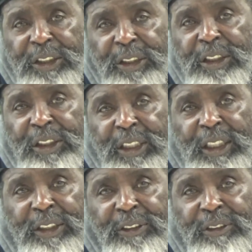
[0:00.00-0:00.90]
to good
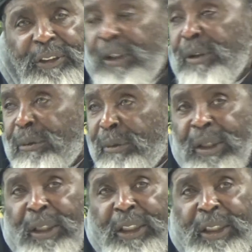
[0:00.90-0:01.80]
things.
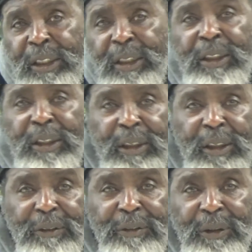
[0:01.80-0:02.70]
Running,
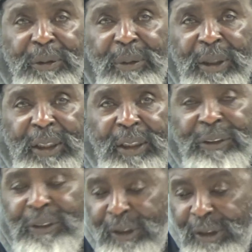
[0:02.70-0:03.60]
lifting
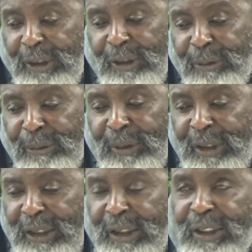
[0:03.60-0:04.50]
weights,
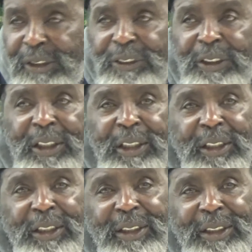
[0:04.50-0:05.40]
reading and
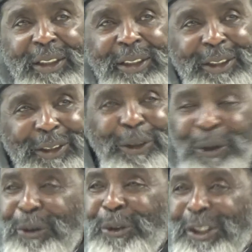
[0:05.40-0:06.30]
studying. You
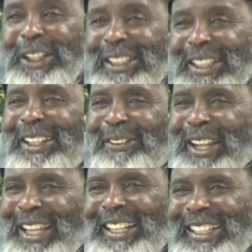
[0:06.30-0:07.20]
know, you can get
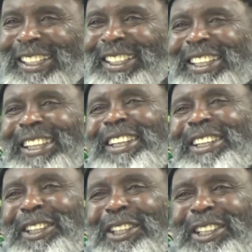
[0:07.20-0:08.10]
right.
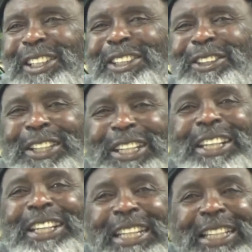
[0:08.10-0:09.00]
You get
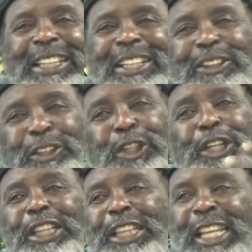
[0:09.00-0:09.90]
addicted to
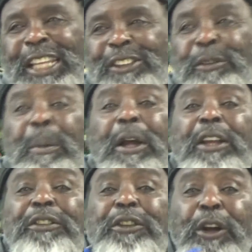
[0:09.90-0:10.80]
good things.
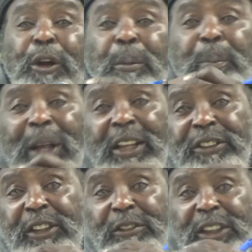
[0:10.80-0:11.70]
It's called
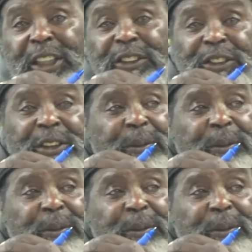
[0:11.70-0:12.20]
positive addiction.